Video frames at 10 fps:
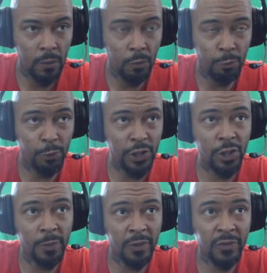would you
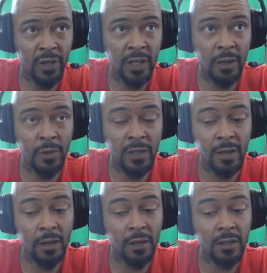prefer that we
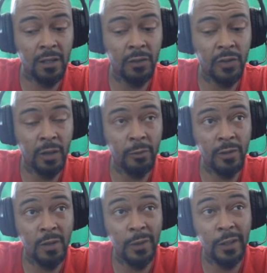set ourselves up with
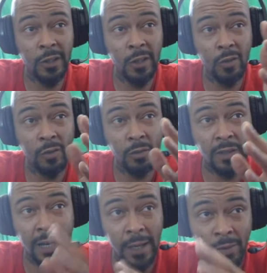some additional
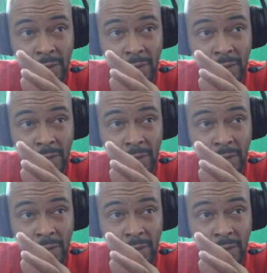types of